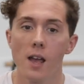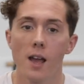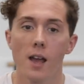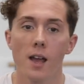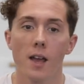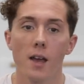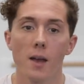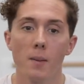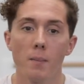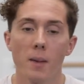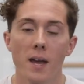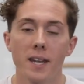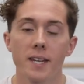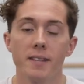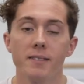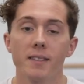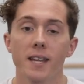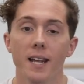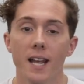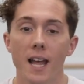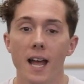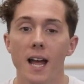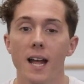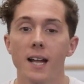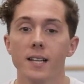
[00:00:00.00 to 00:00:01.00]
and in the
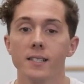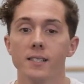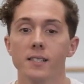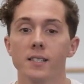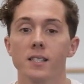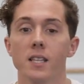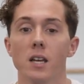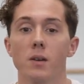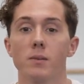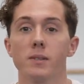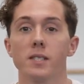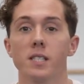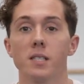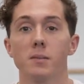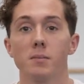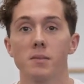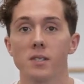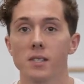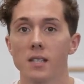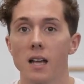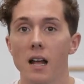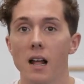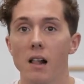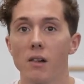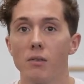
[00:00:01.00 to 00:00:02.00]
cast there was
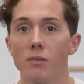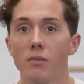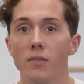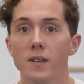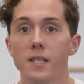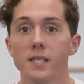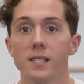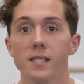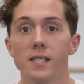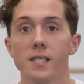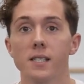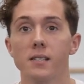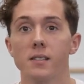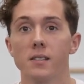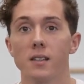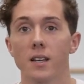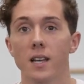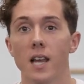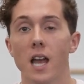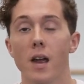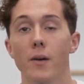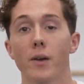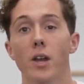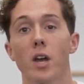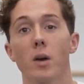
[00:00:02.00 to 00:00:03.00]
himself, his sister
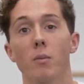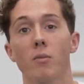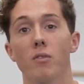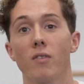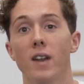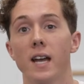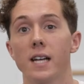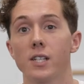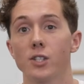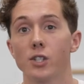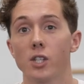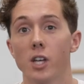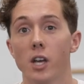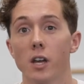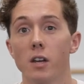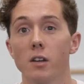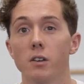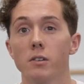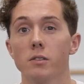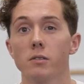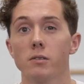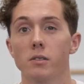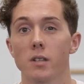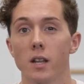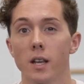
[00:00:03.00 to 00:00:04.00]
Carrie Hope Fletcher,
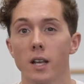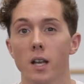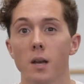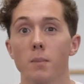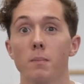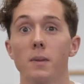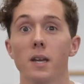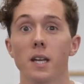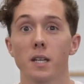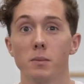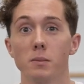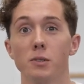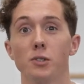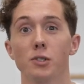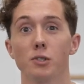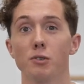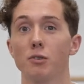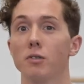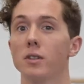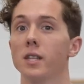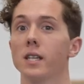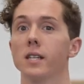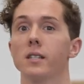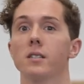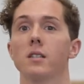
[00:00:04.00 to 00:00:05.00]
who's like a big musical
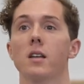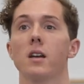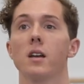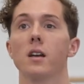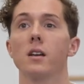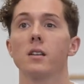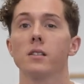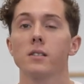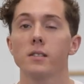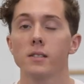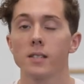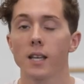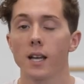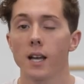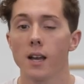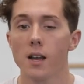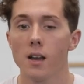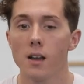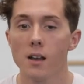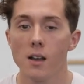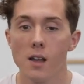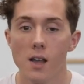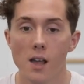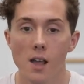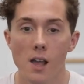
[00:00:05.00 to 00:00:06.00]
theatre
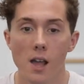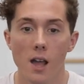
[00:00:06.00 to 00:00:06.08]
singer,